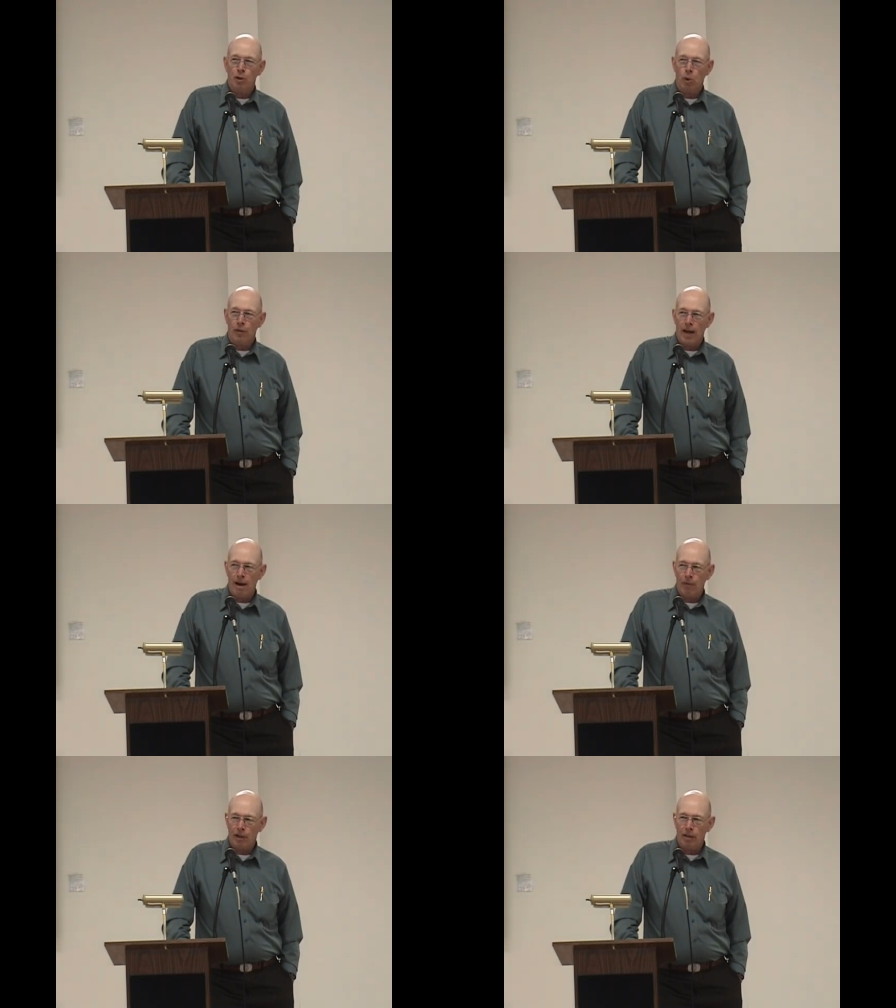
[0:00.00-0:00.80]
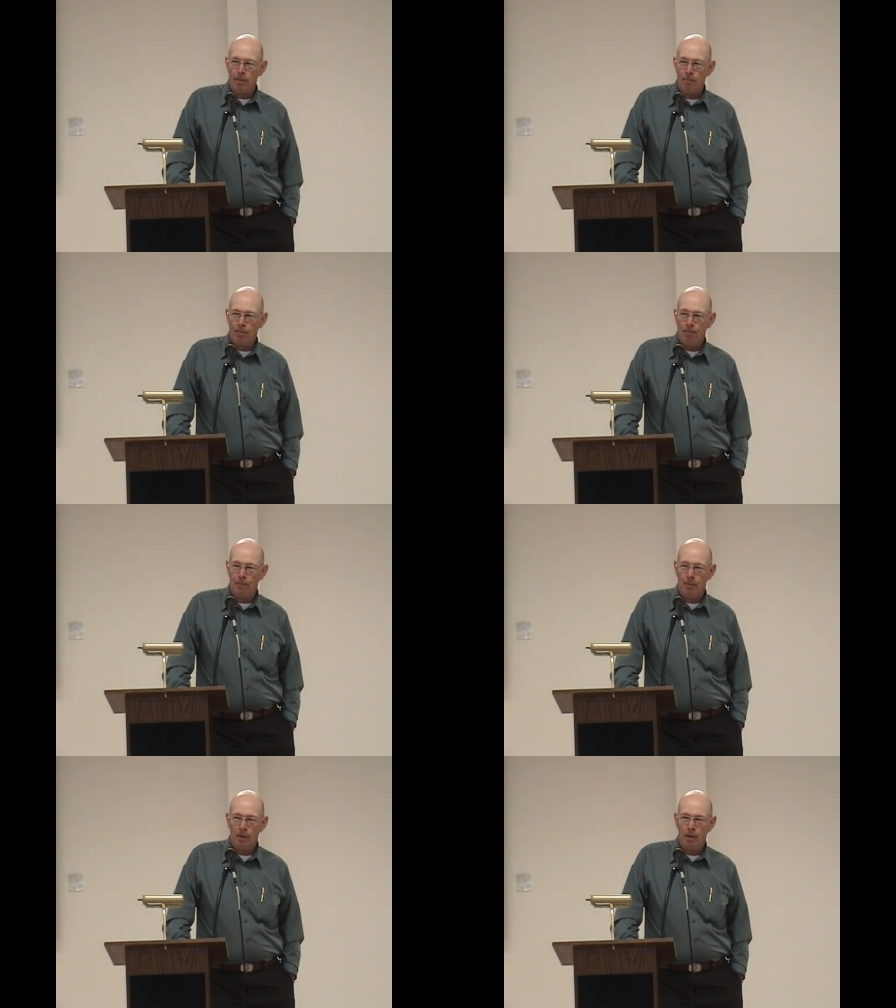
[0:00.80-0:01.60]
North Africa,
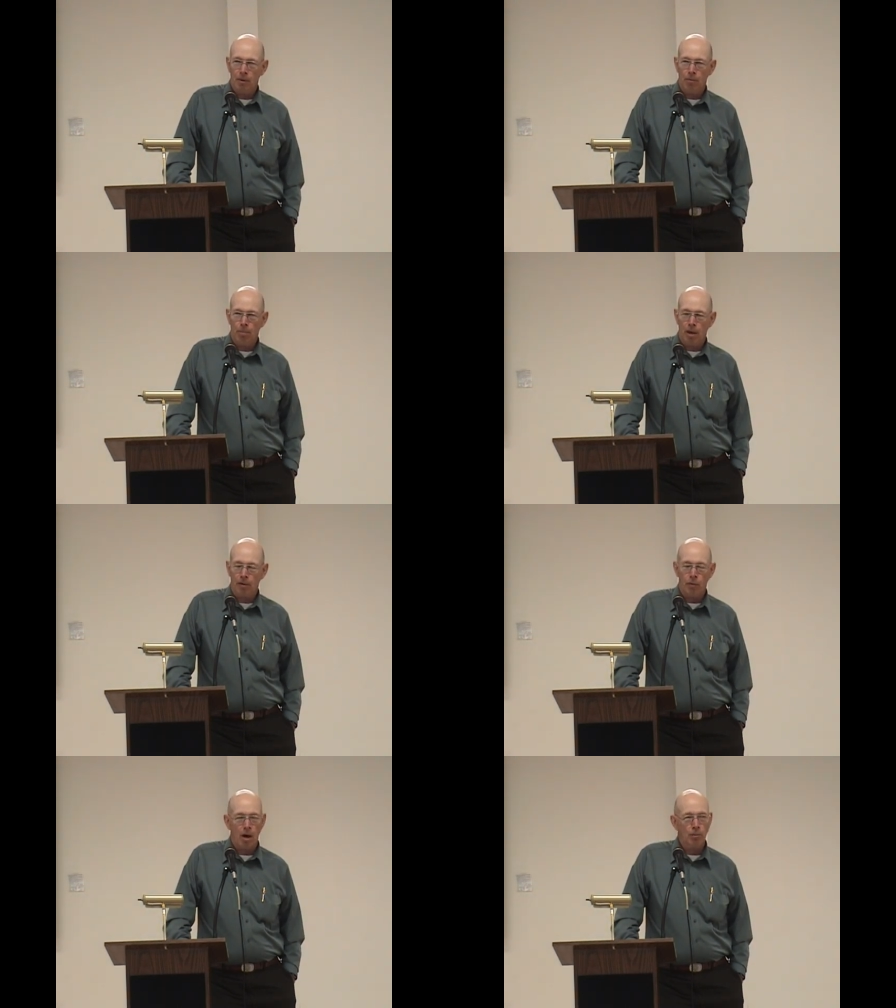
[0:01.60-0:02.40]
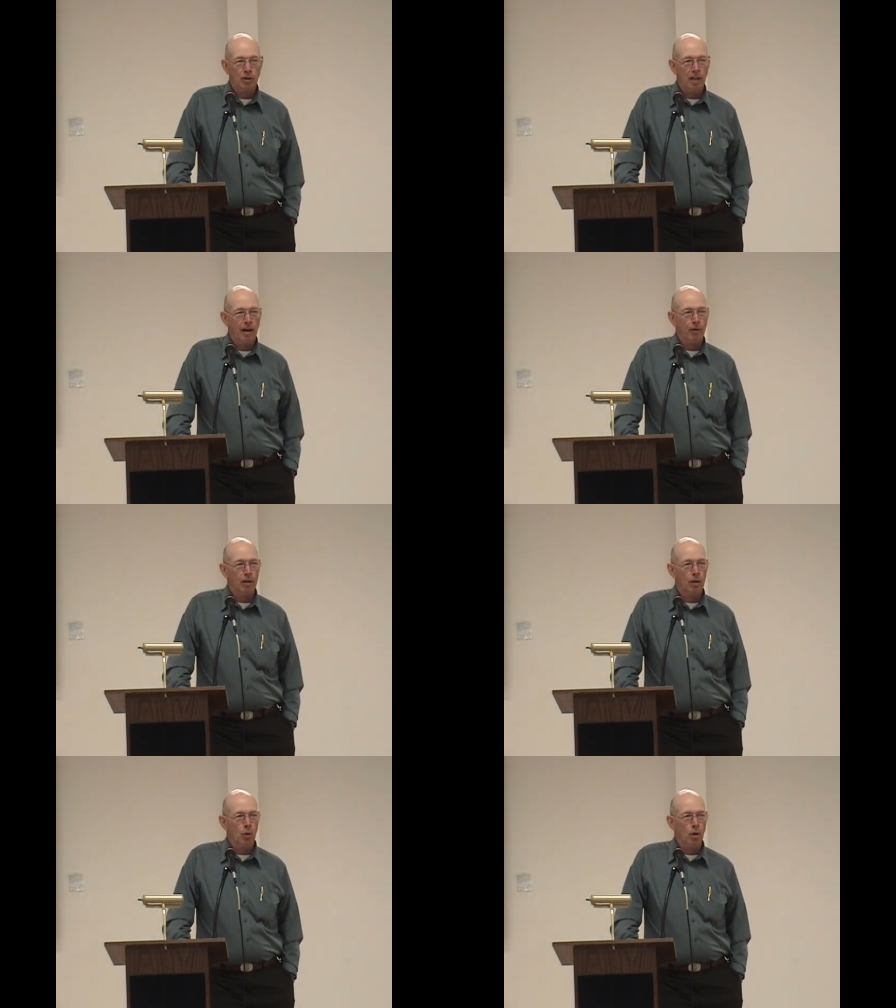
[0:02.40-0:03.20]
part of Rommel's
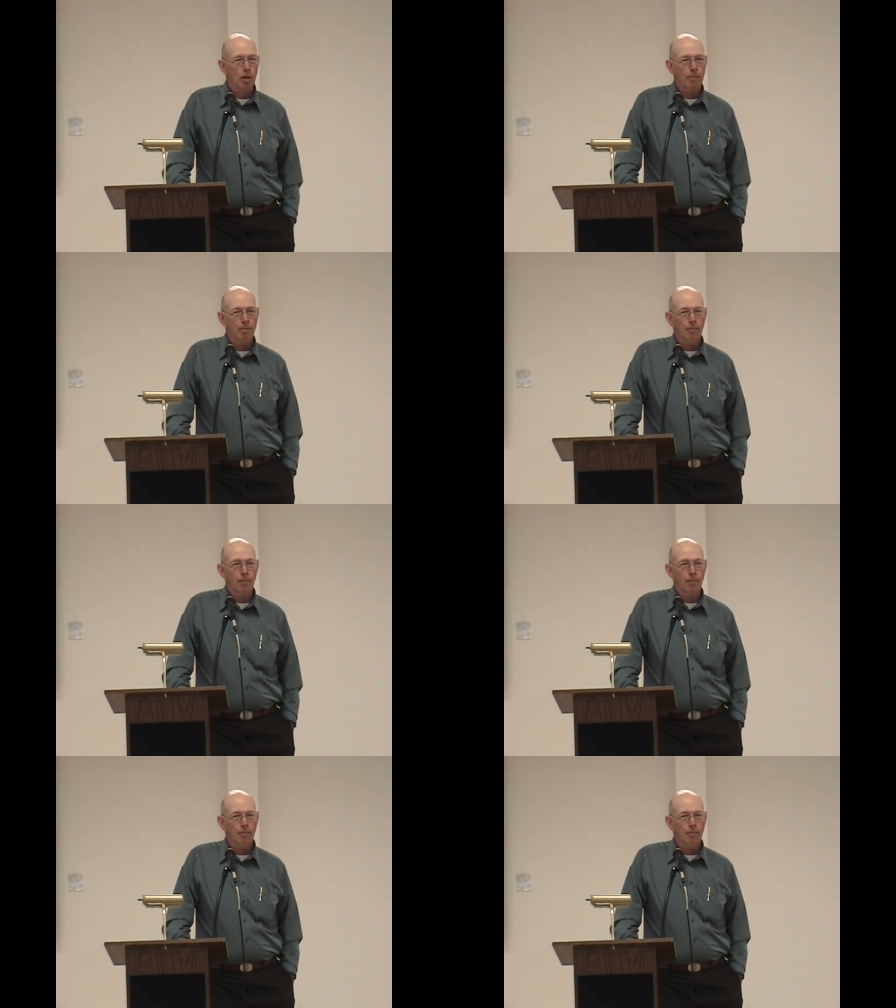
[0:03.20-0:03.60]
Africa Corps.